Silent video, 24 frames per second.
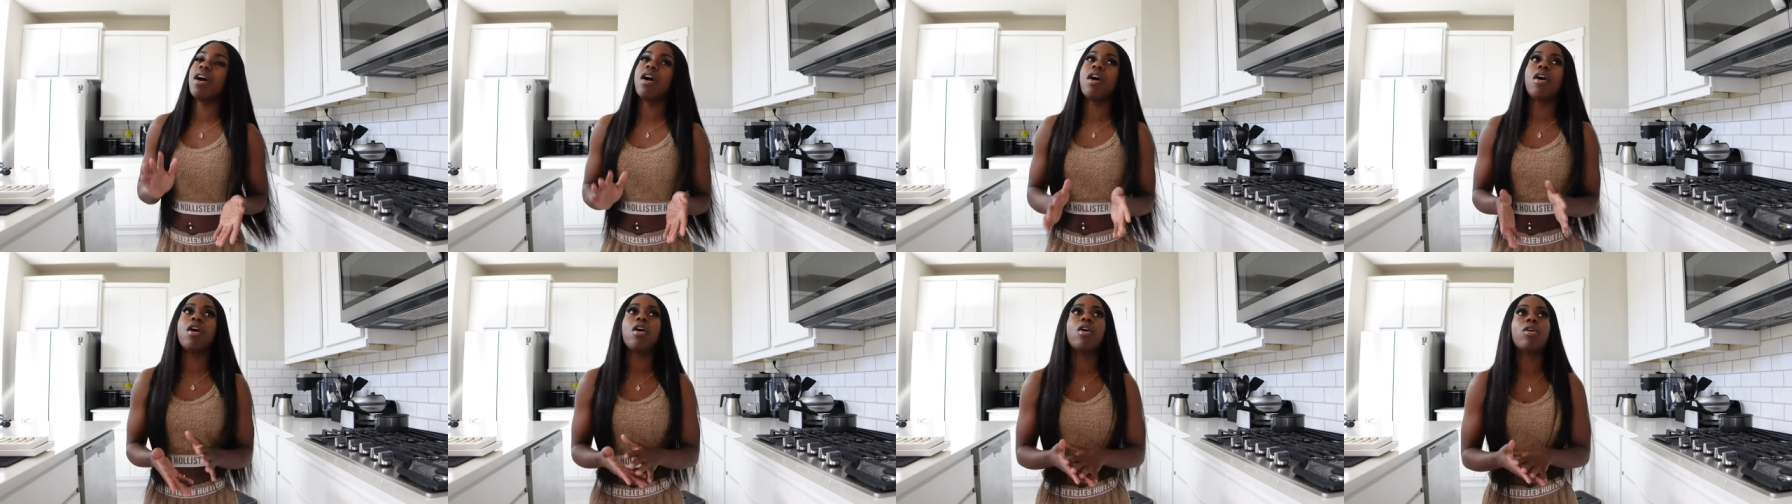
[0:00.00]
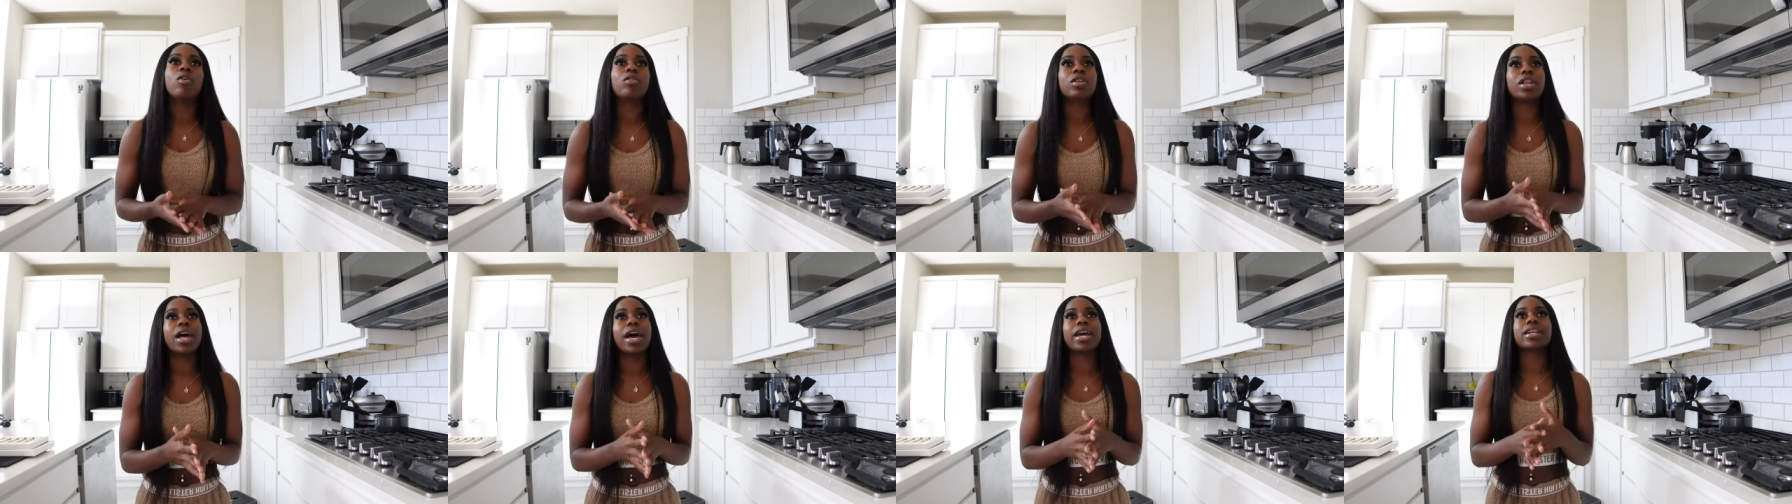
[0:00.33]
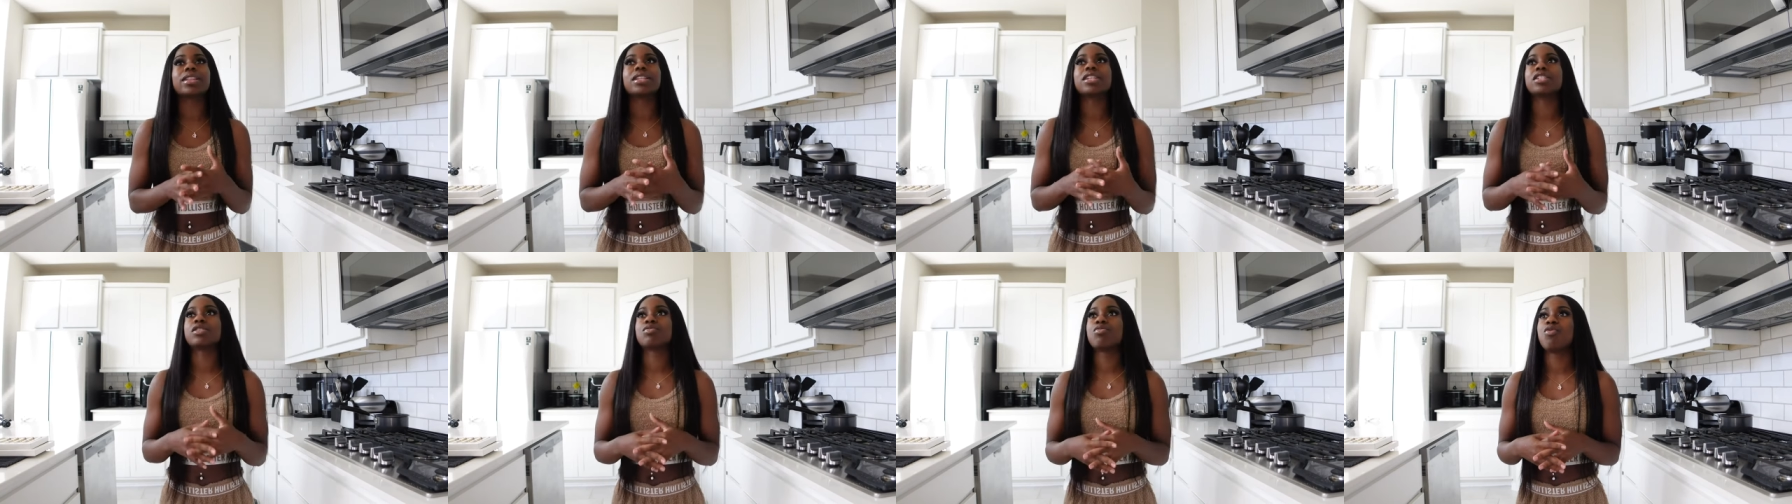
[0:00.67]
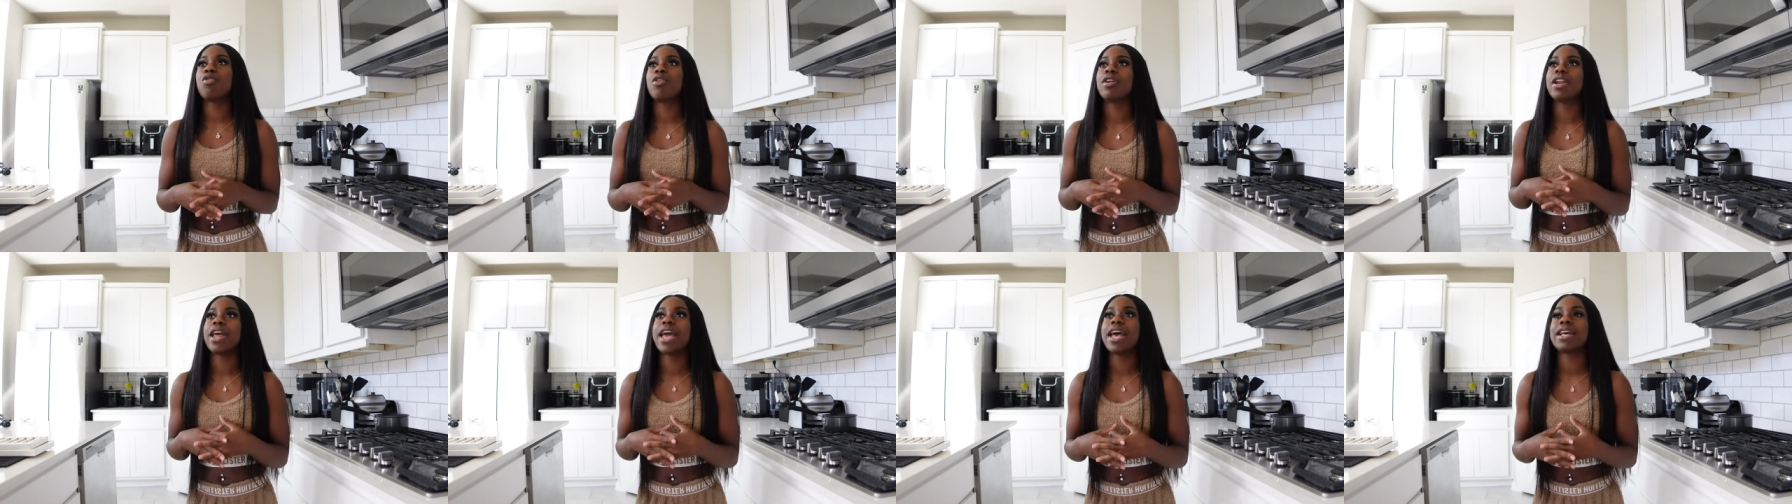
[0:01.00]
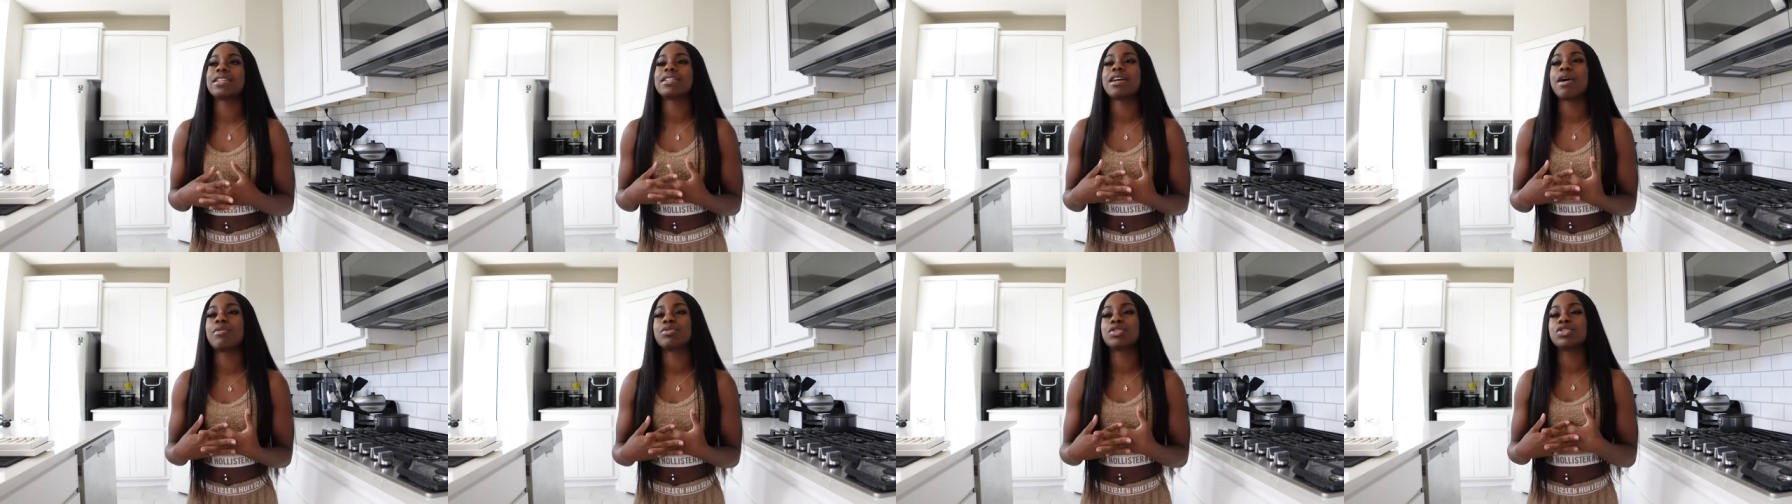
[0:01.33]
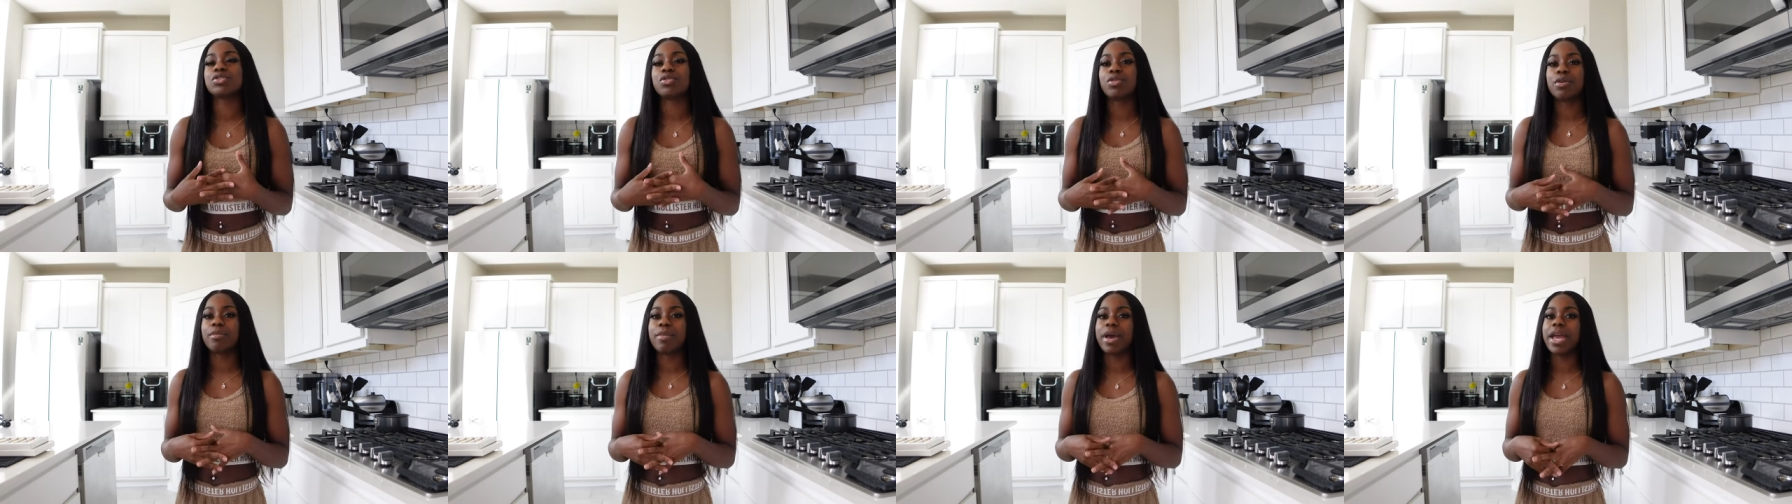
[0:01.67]
on like this morning as I was
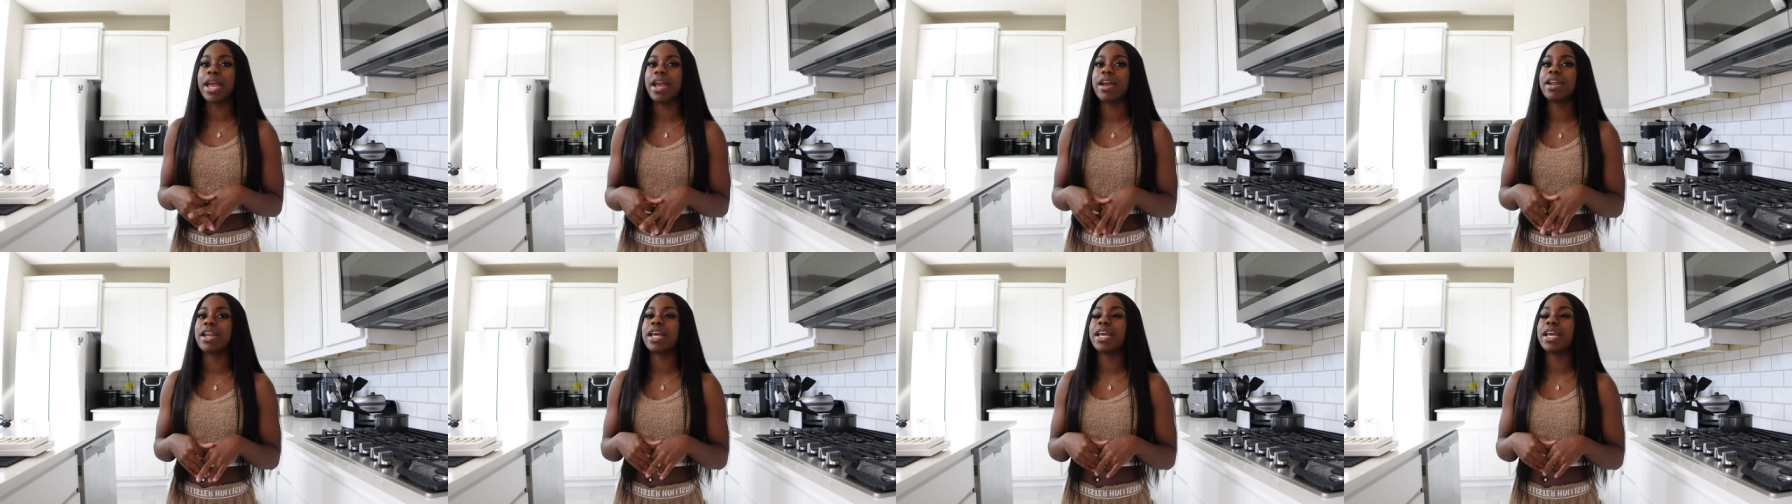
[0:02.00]
doing my hair